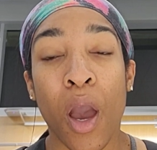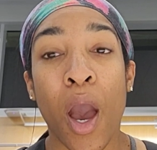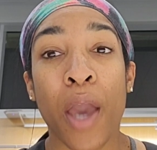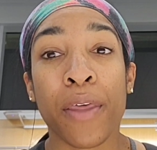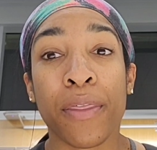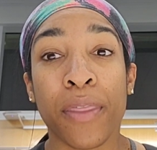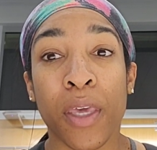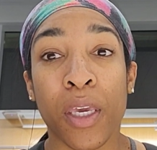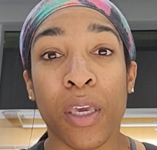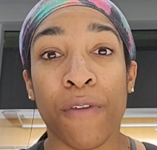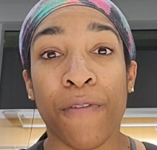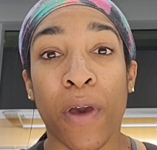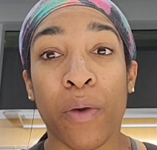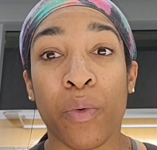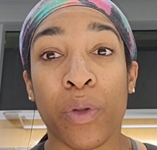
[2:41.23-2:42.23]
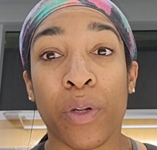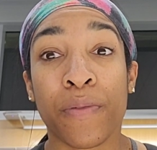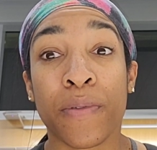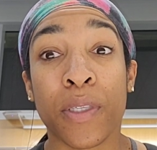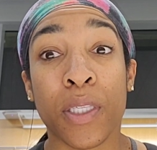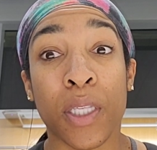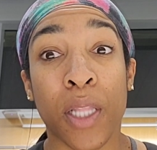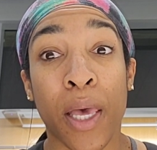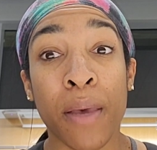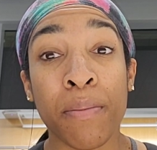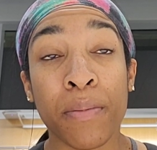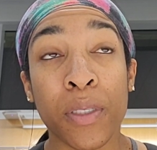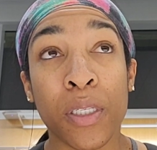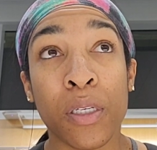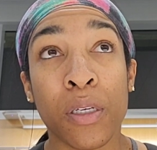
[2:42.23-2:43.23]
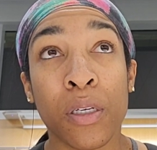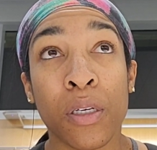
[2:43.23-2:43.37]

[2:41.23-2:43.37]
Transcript: I think if I would have slept